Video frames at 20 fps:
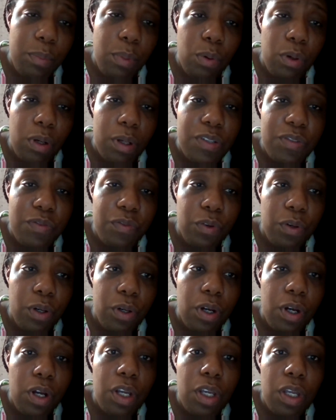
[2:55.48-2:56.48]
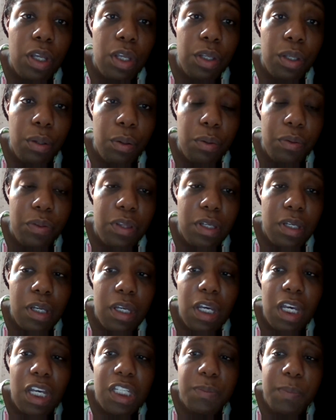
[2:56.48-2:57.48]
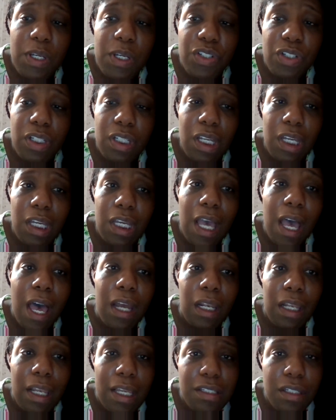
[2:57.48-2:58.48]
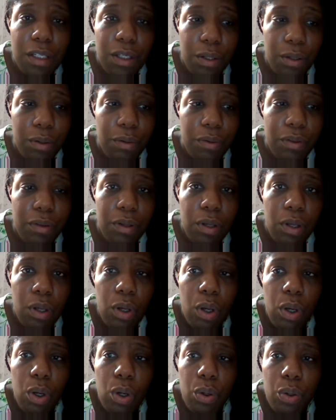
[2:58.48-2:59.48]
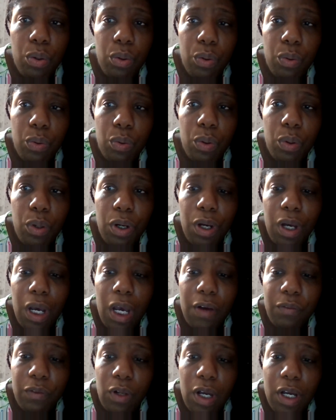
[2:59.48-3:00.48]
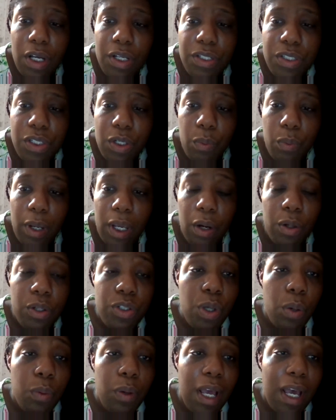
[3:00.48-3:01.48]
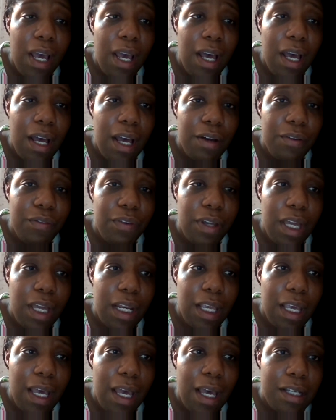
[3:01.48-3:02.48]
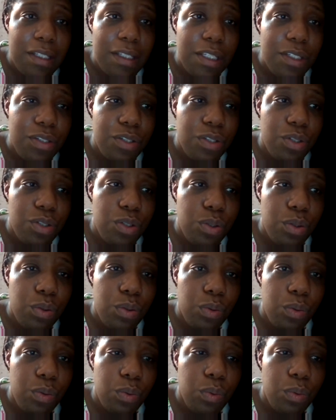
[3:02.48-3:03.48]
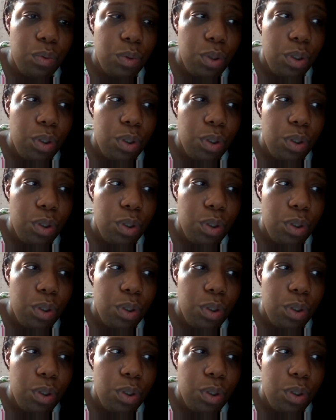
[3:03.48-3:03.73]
programs for youth, especially adolescent youth, who have lost their way or don't have any access to